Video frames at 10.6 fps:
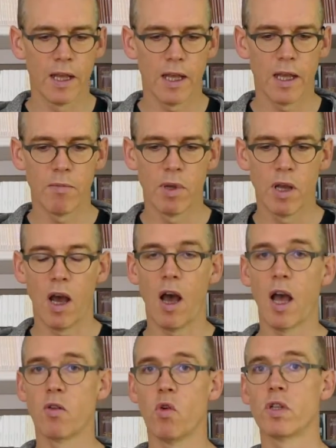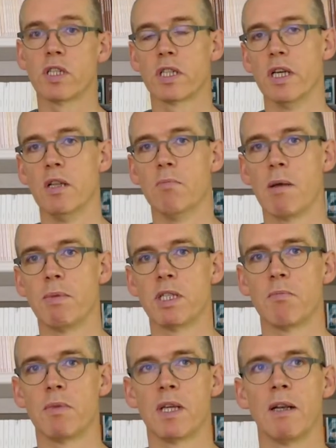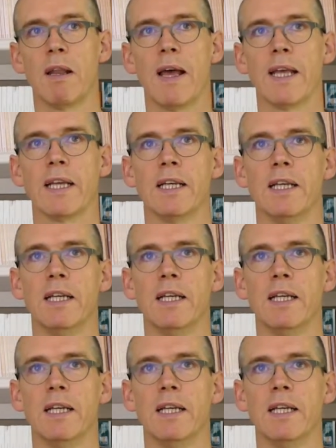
A higher order skill might be something like